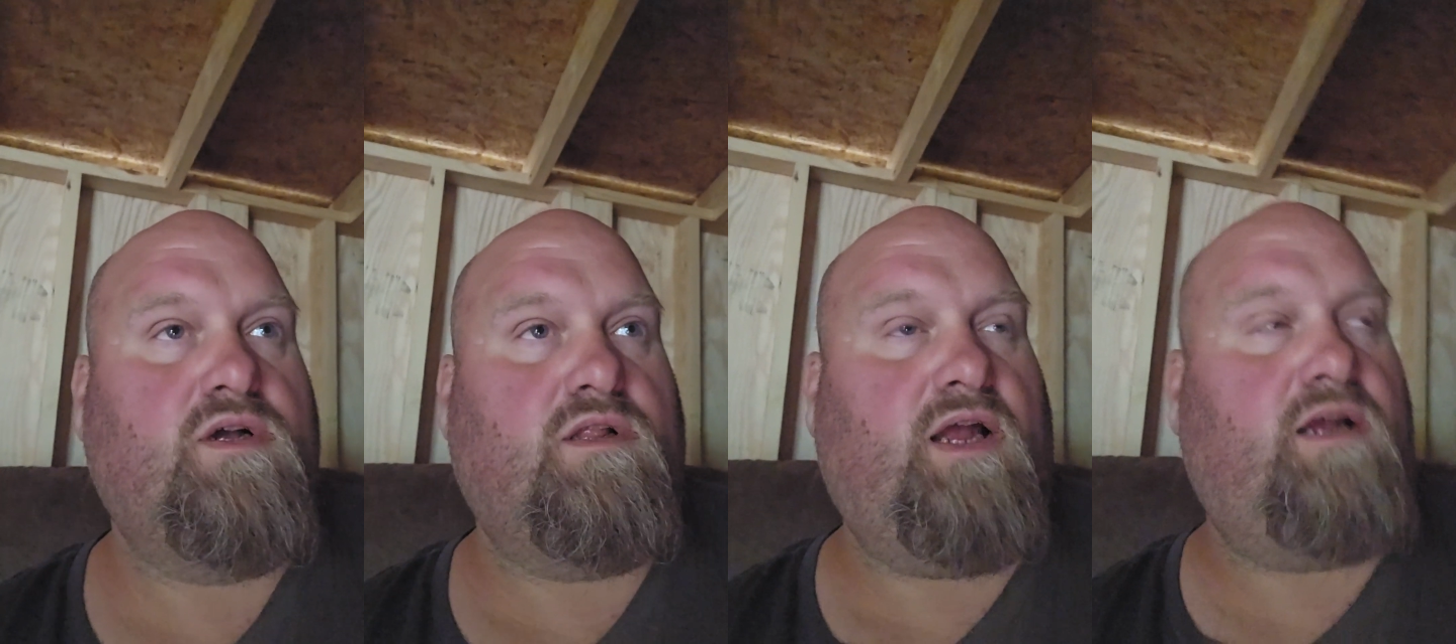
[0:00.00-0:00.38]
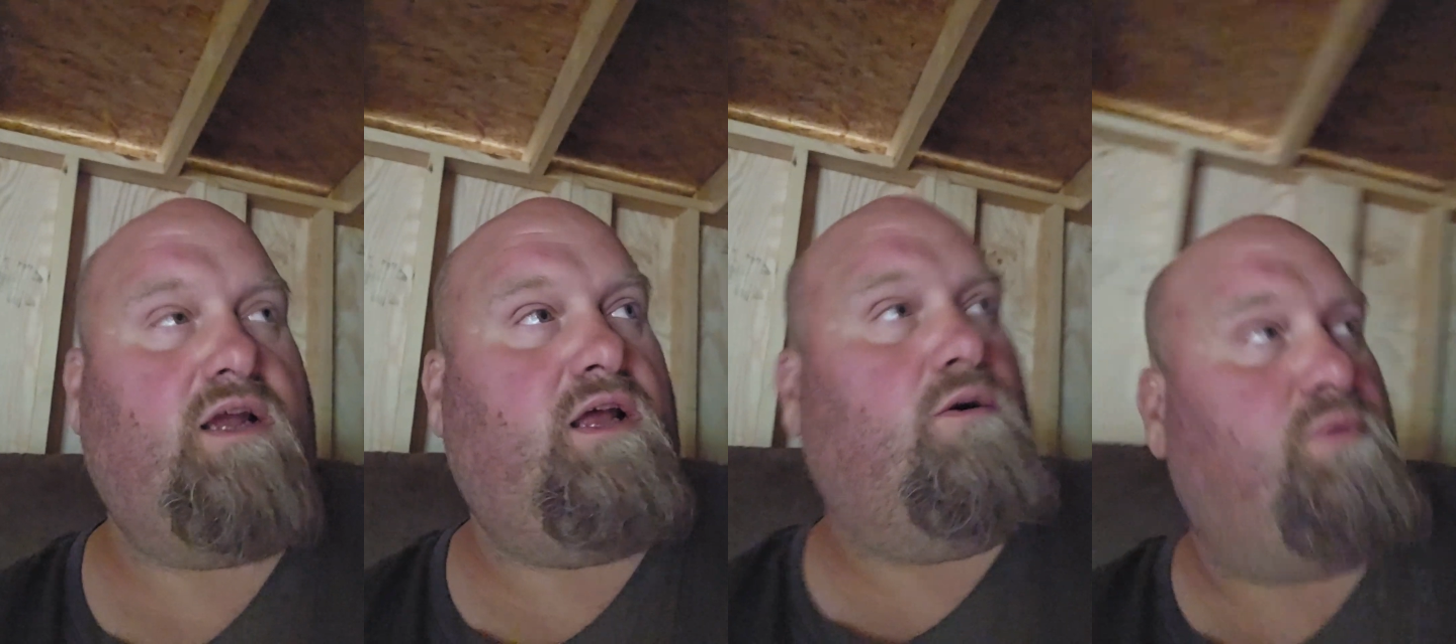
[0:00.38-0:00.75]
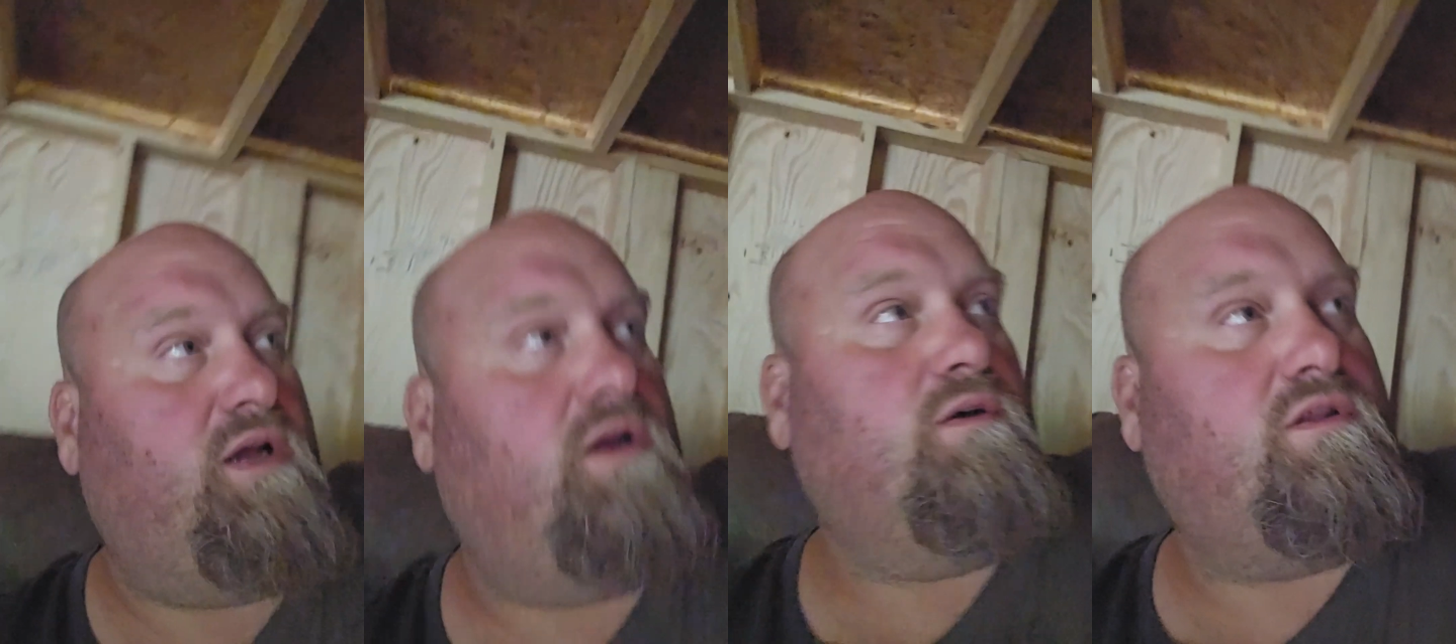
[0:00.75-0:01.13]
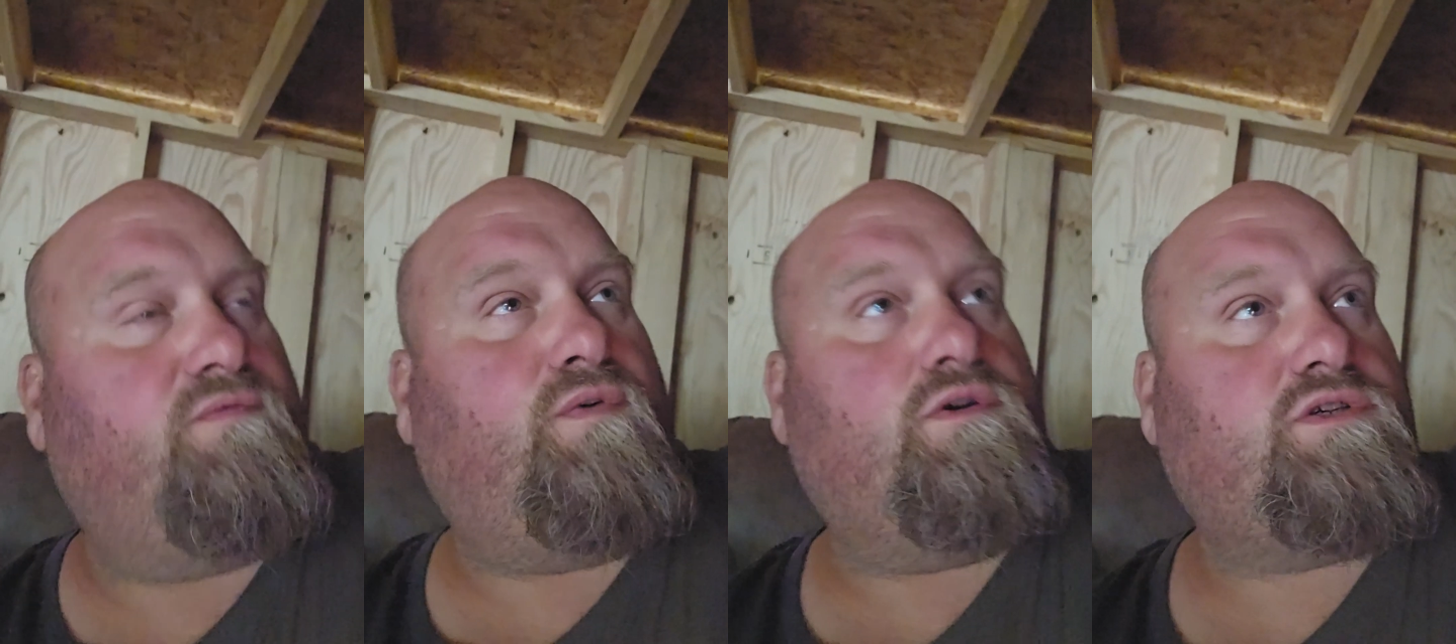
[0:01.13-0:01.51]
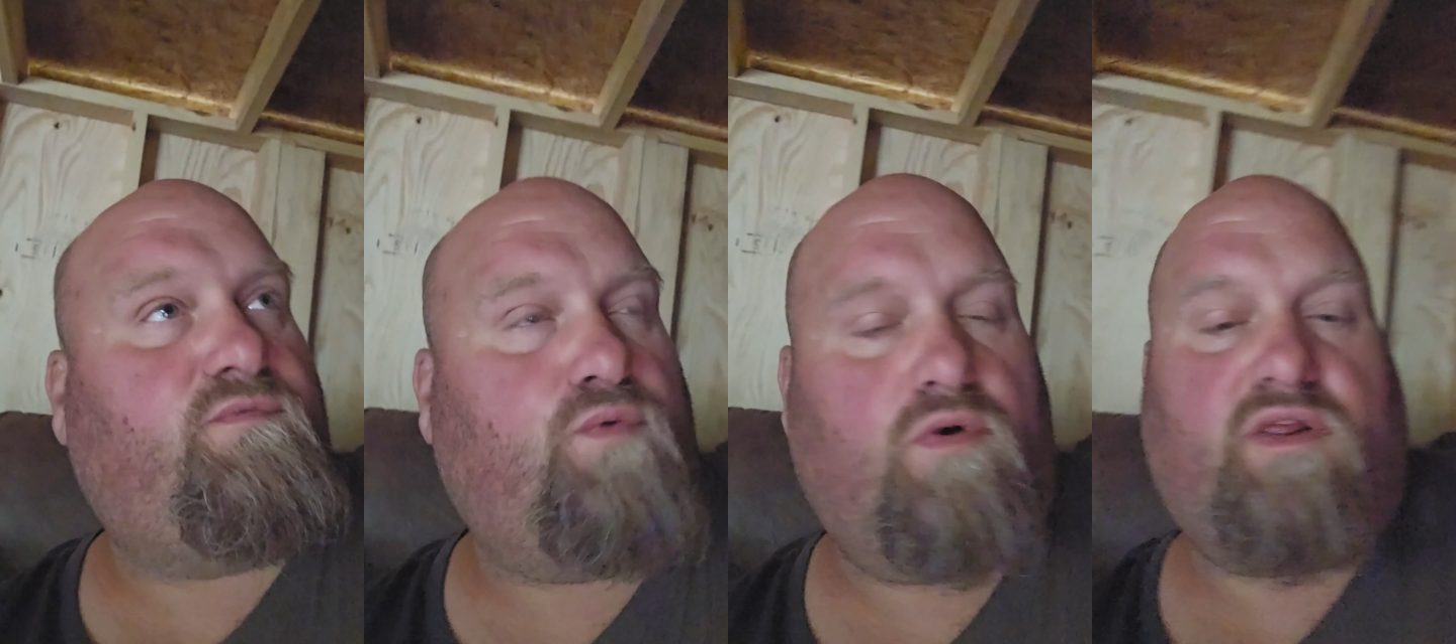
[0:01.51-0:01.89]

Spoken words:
like, it'll be the first 4